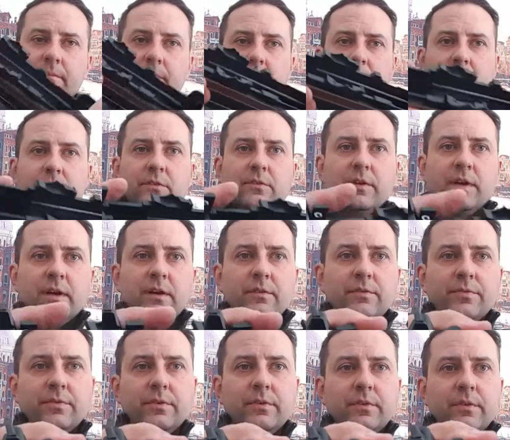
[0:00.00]

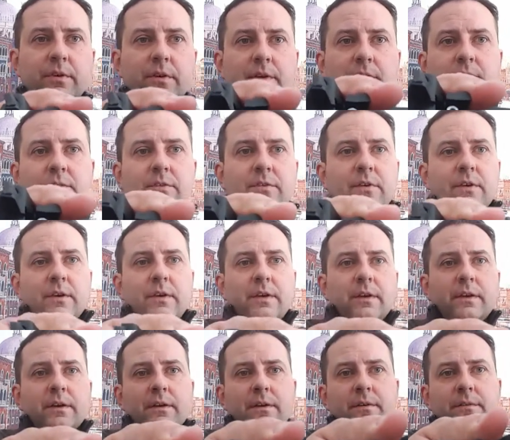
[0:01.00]
itself, as you can see
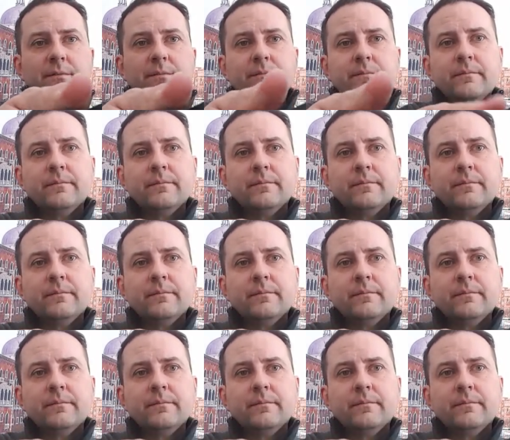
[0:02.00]
here.